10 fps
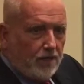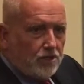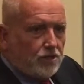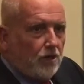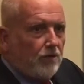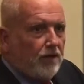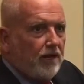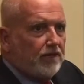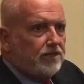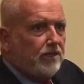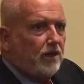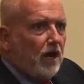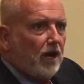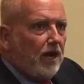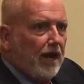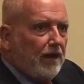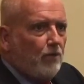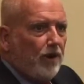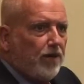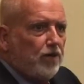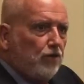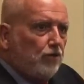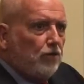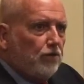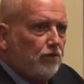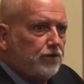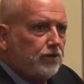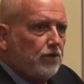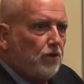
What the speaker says: So it's an I win, you lose,